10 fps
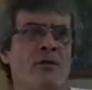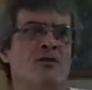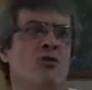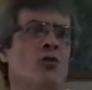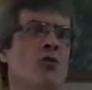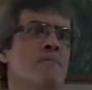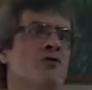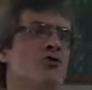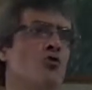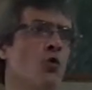he's going to be
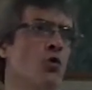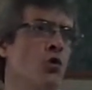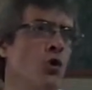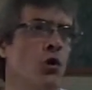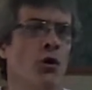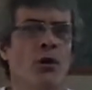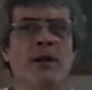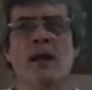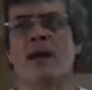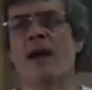so
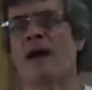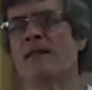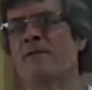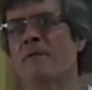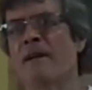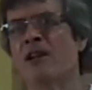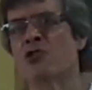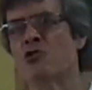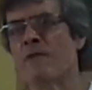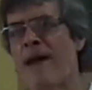good, and everybody
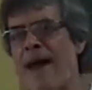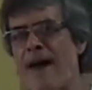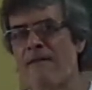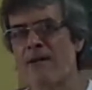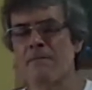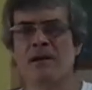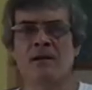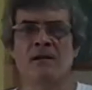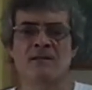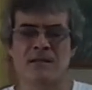should have it
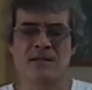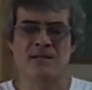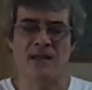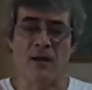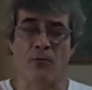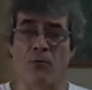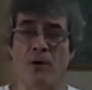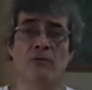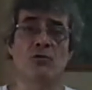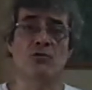because he's a
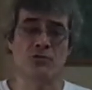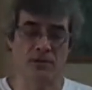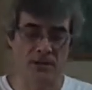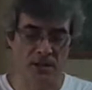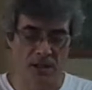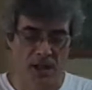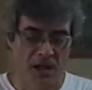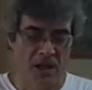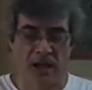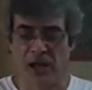revolution,
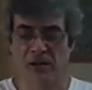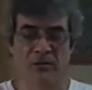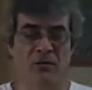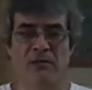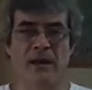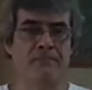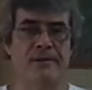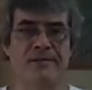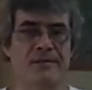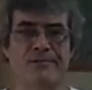and all that
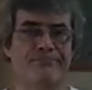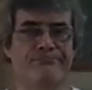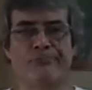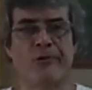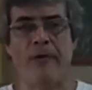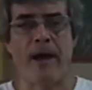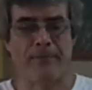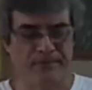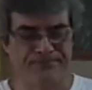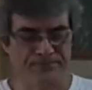business crap.
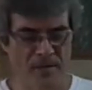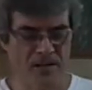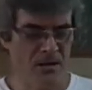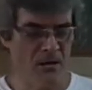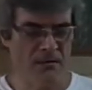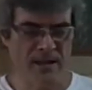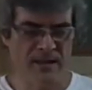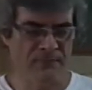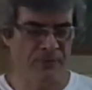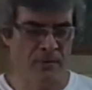So, and
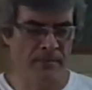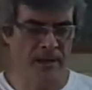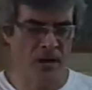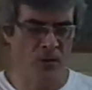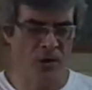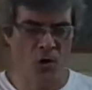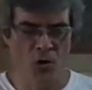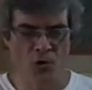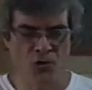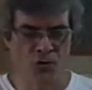then from there we
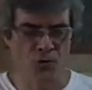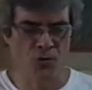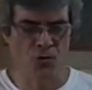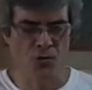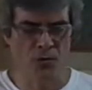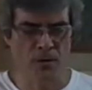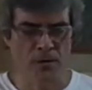go to